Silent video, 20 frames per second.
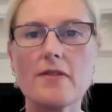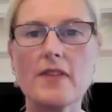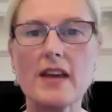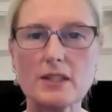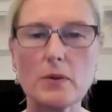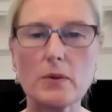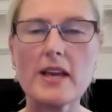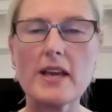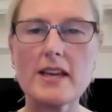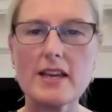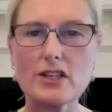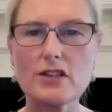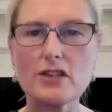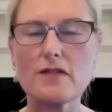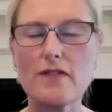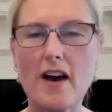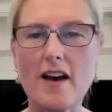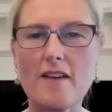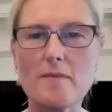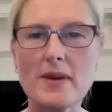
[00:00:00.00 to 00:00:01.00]
that's why you get your
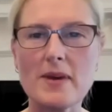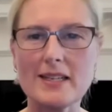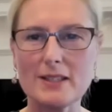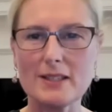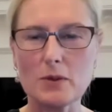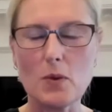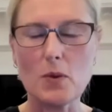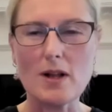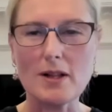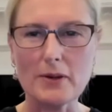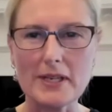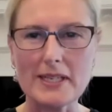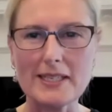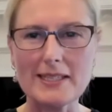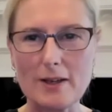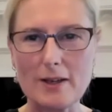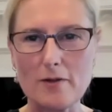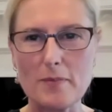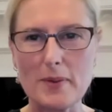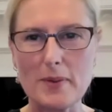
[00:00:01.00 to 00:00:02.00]
five minutes of wallowing in
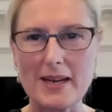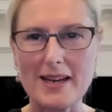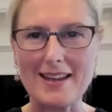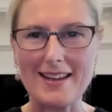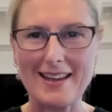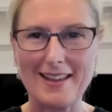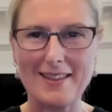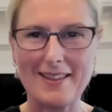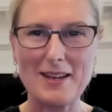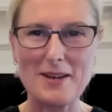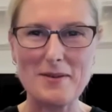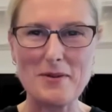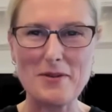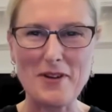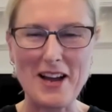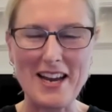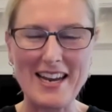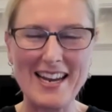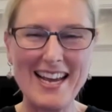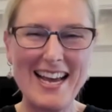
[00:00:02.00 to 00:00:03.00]
self pity. but
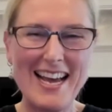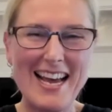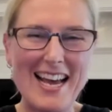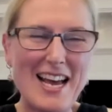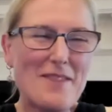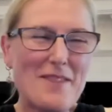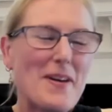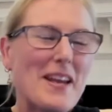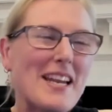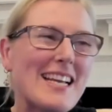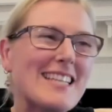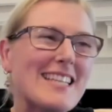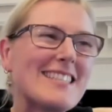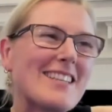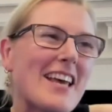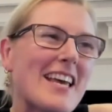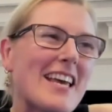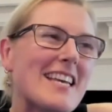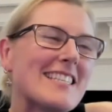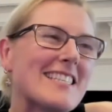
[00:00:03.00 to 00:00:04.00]
it's
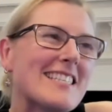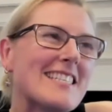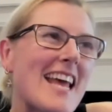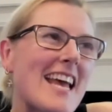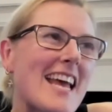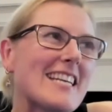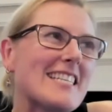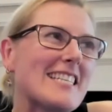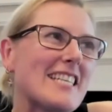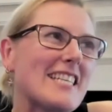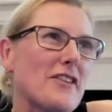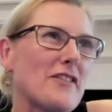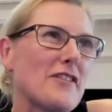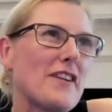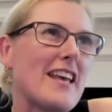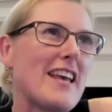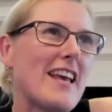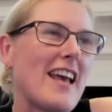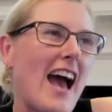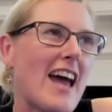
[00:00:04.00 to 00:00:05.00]
like it's
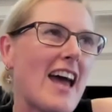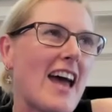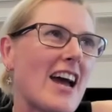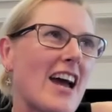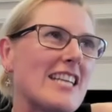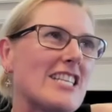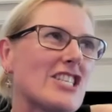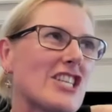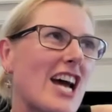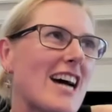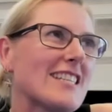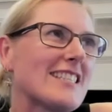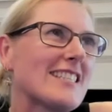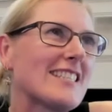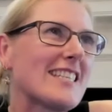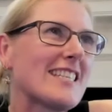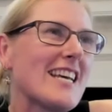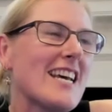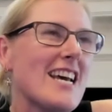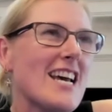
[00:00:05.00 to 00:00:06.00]
negativity. And I
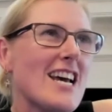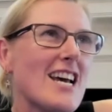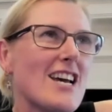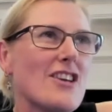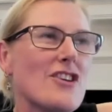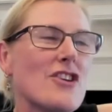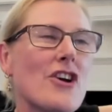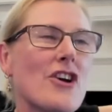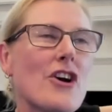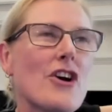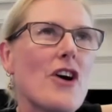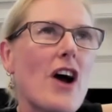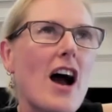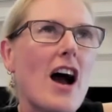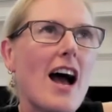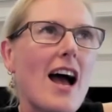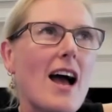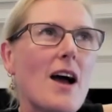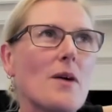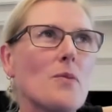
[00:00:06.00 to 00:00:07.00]
just, you know,
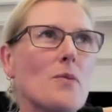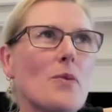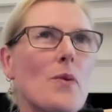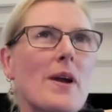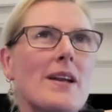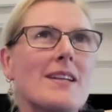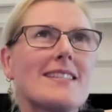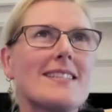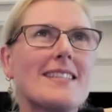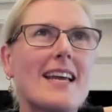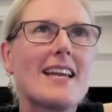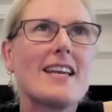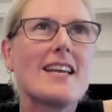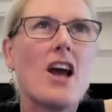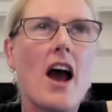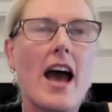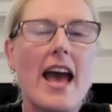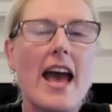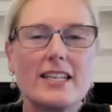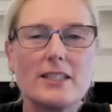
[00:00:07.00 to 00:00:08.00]
when setting
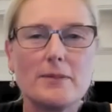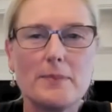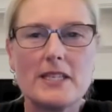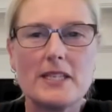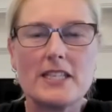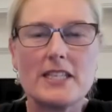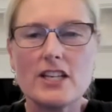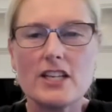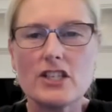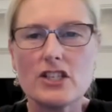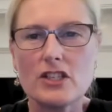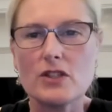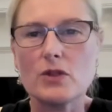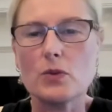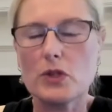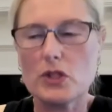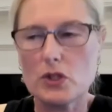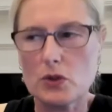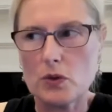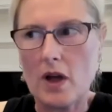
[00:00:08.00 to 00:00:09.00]
high expectations,
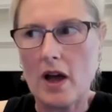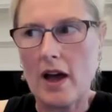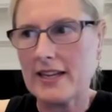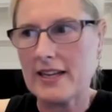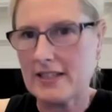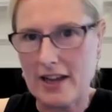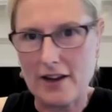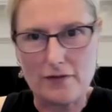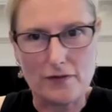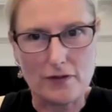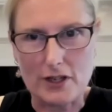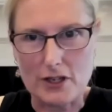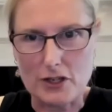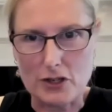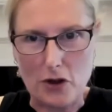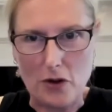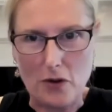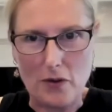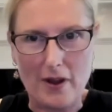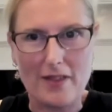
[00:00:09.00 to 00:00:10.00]
which I definitely
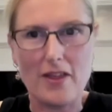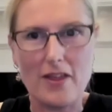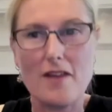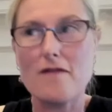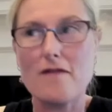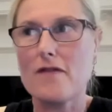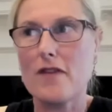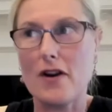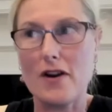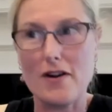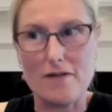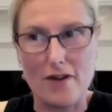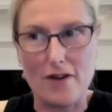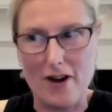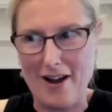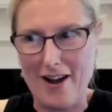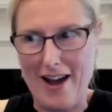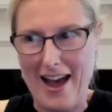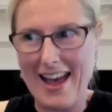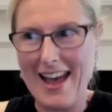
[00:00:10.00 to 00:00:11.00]
do, they're very, very
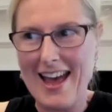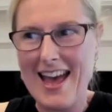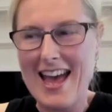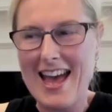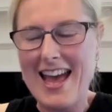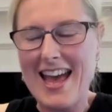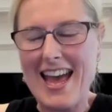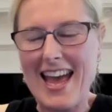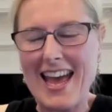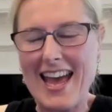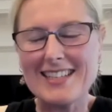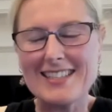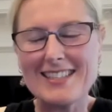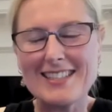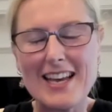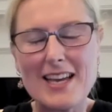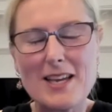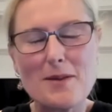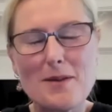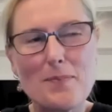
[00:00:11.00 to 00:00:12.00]
high. It's
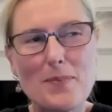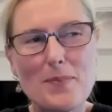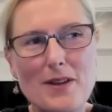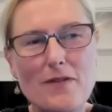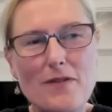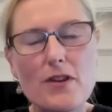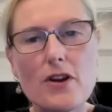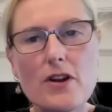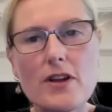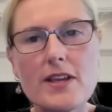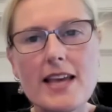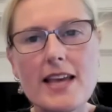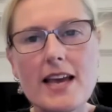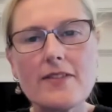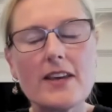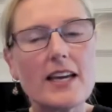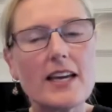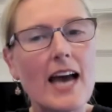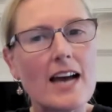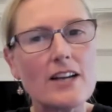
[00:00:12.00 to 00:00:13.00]
like, but if you don't get
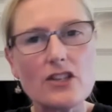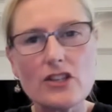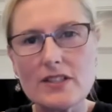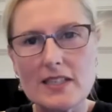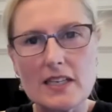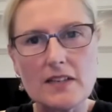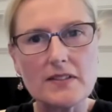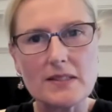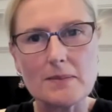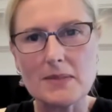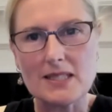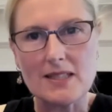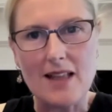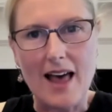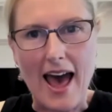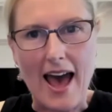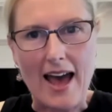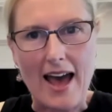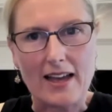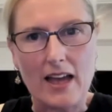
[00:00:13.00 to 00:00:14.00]
it, cut yourself some
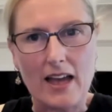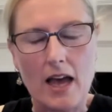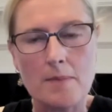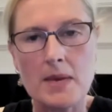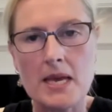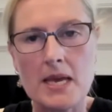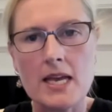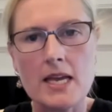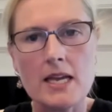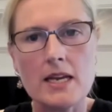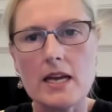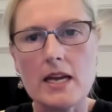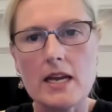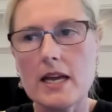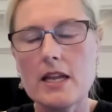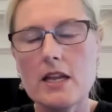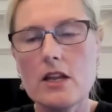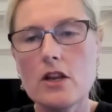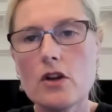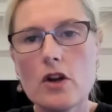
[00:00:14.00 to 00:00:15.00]
slack. I mean,
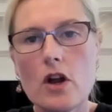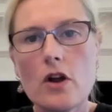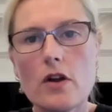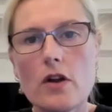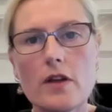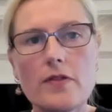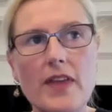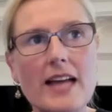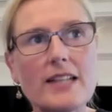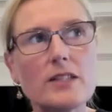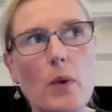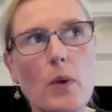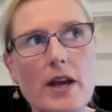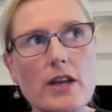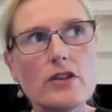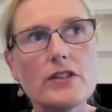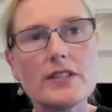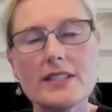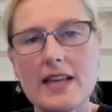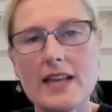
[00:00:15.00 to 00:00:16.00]
you know, that's why
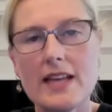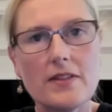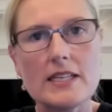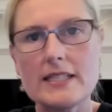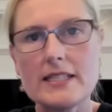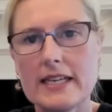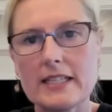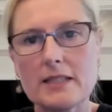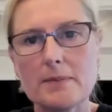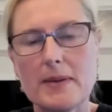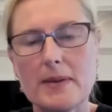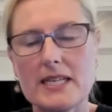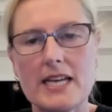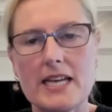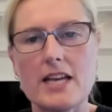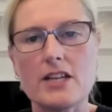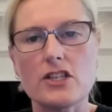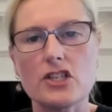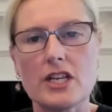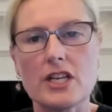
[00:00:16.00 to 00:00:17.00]
you set these
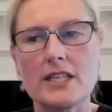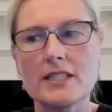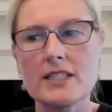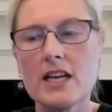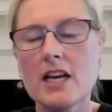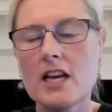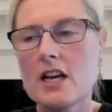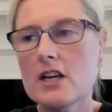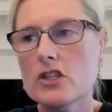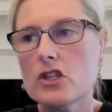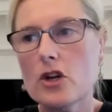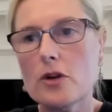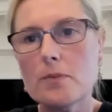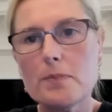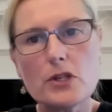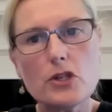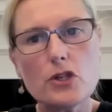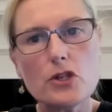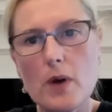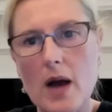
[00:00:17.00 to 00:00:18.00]
expectations. Don't be
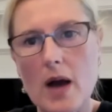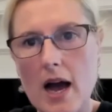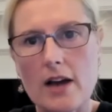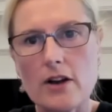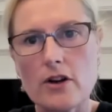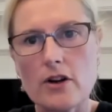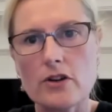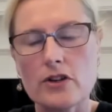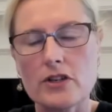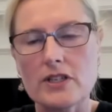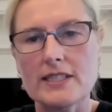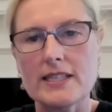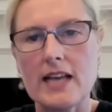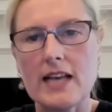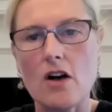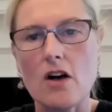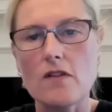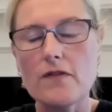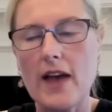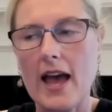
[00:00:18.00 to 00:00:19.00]
too hard on
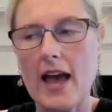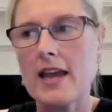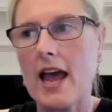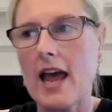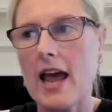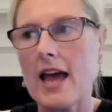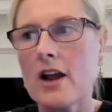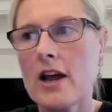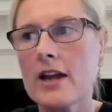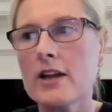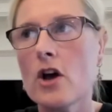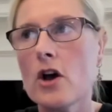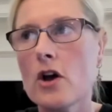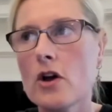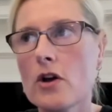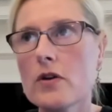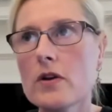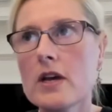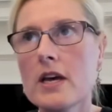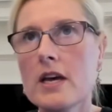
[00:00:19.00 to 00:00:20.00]
yourself. And and I know